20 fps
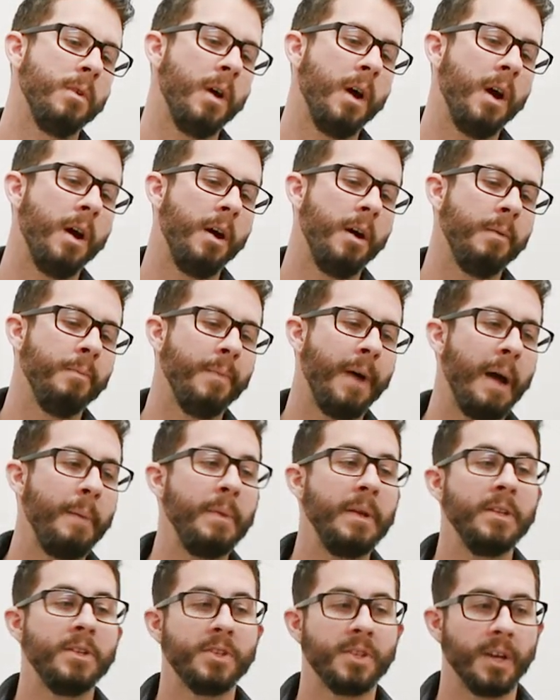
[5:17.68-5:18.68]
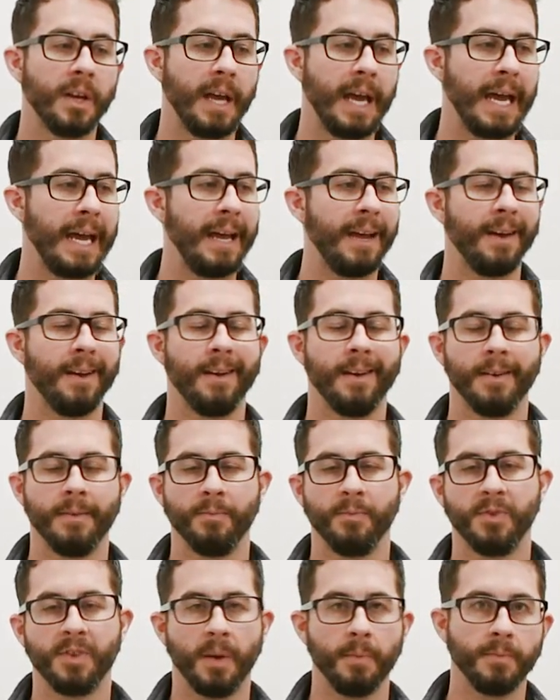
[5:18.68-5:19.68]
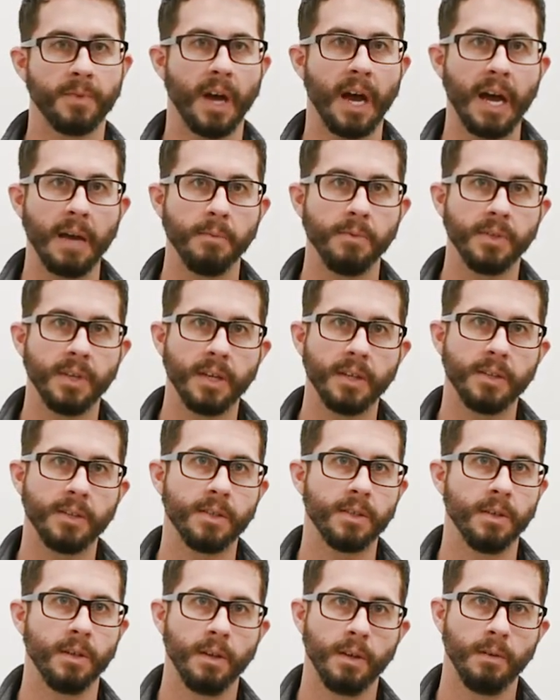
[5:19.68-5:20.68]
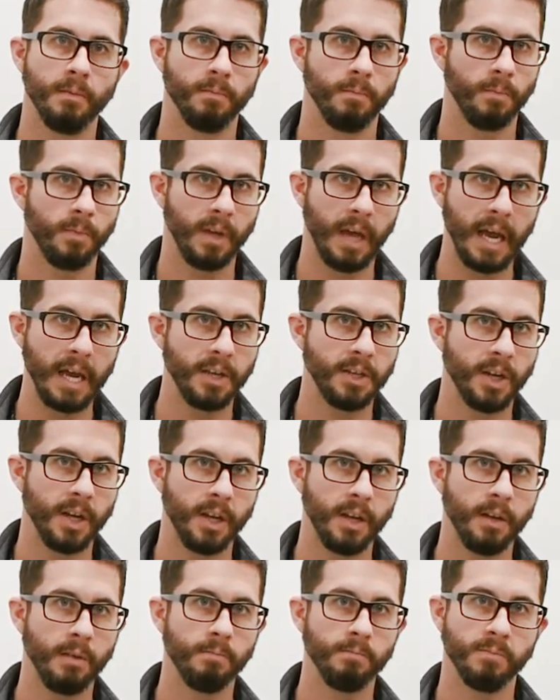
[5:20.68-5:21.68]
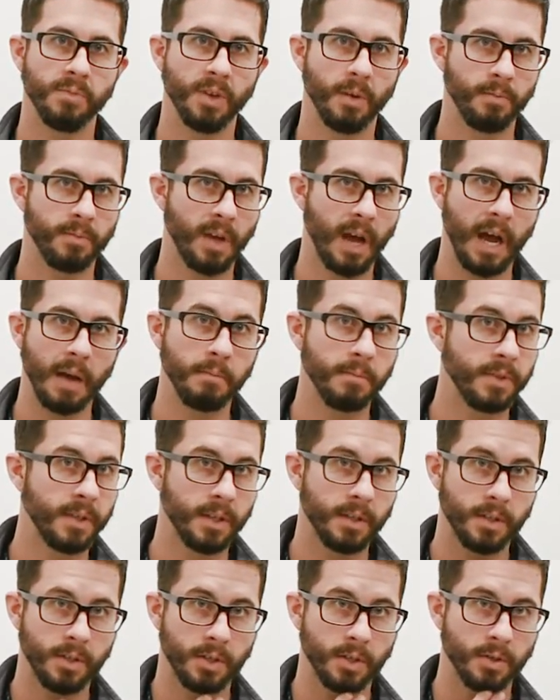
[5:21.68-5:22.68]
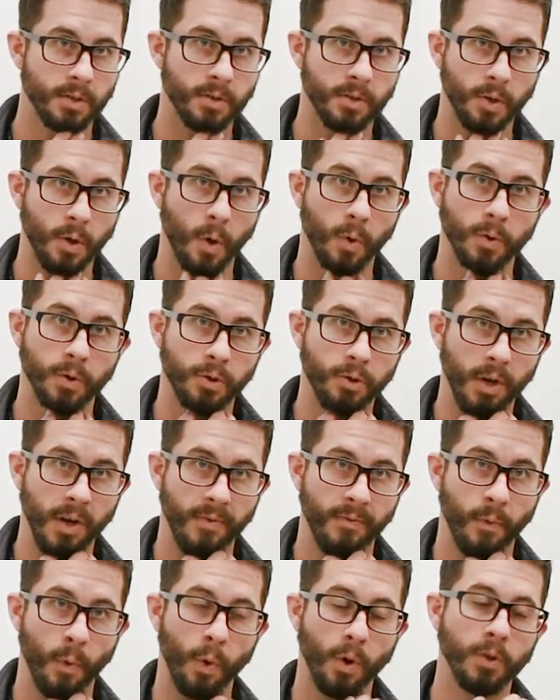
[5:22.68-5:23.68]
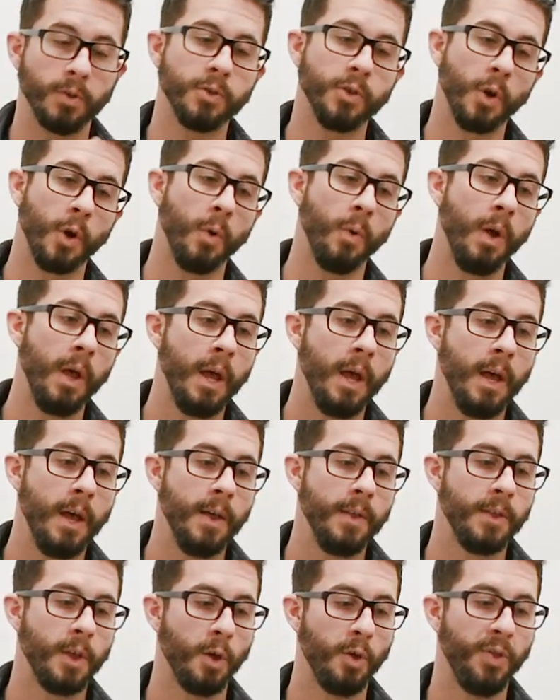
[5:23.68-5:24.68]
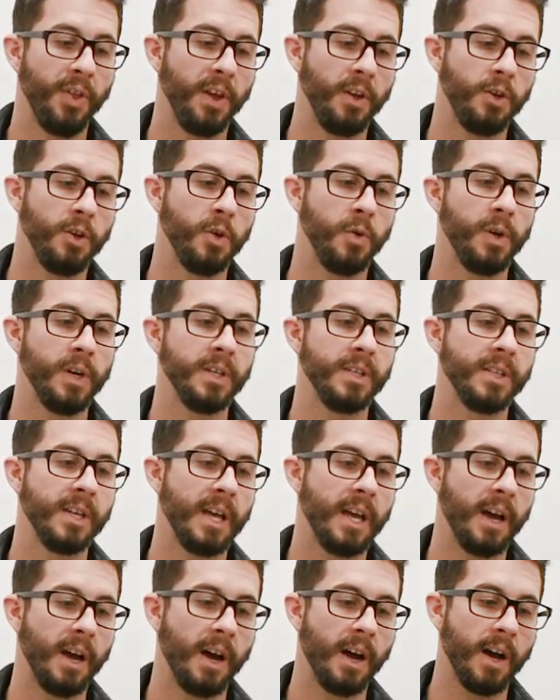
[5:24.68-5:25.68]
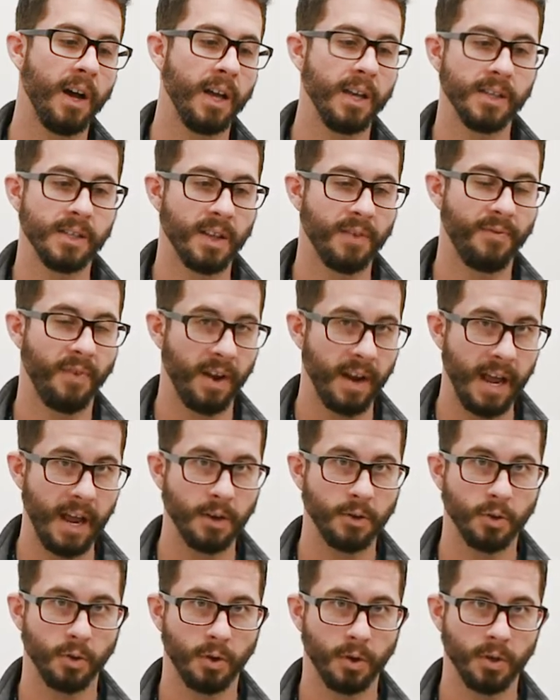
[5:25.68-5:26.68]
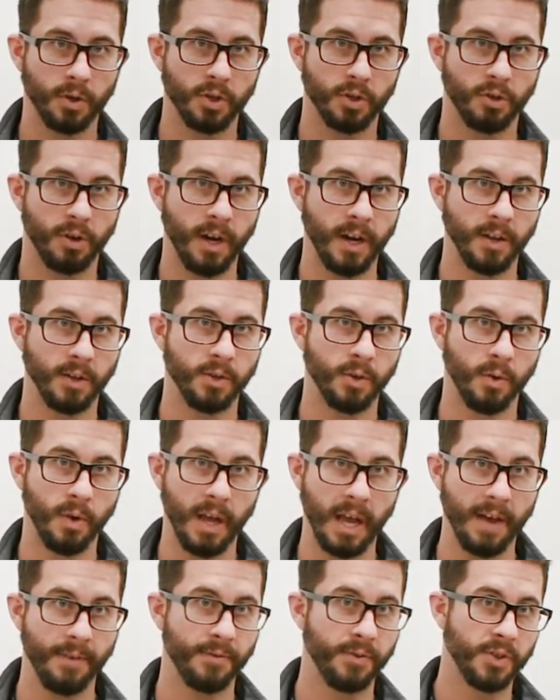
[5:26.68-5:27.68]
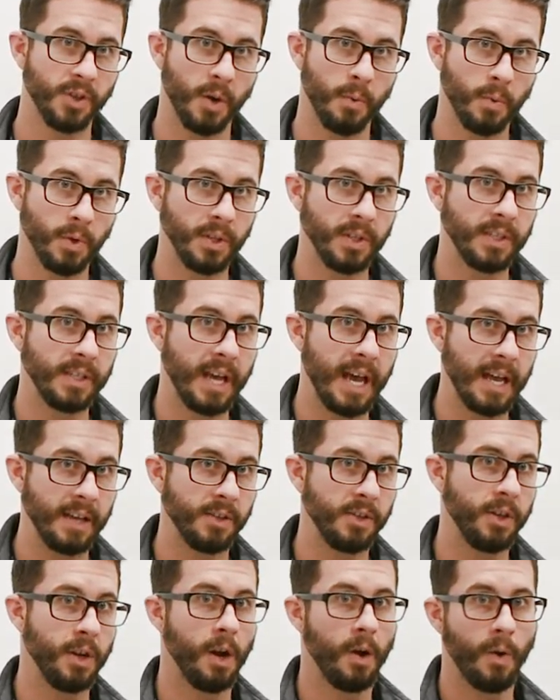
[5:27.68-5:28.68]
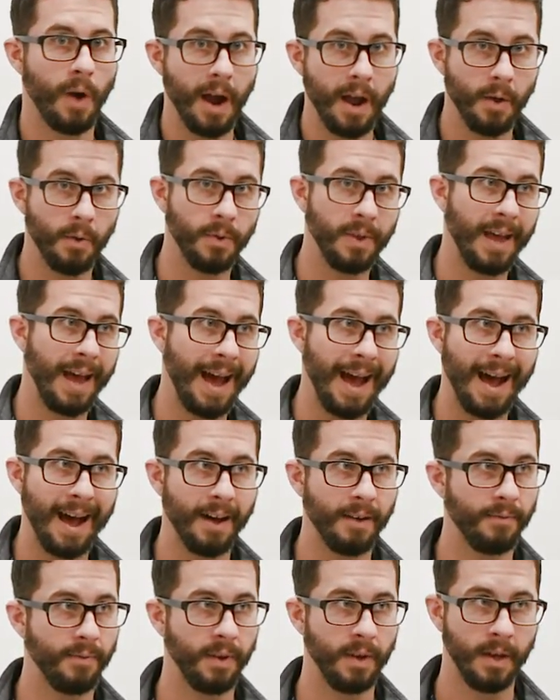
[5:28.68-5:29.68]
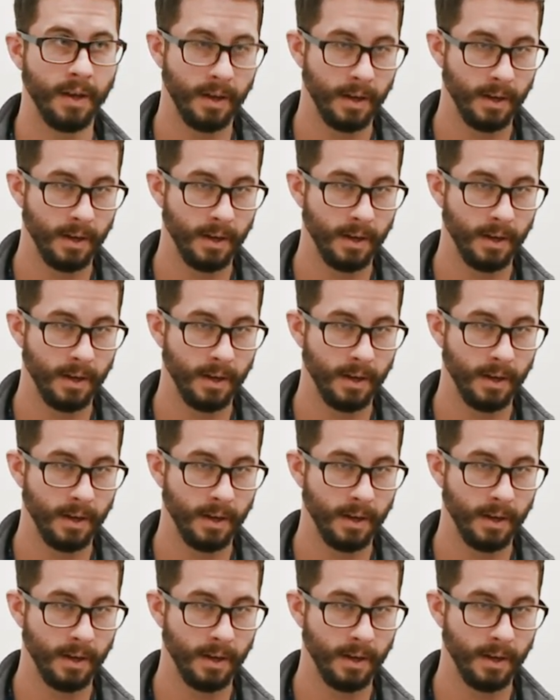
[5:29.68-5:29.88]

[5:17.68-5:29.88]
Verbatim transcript: Um, I mean, sometimes it's gauging. Yeah. Sometimes it's just going straight for it. So the other thing too is uh, is the financial constraint. So if someone says, you know, I only have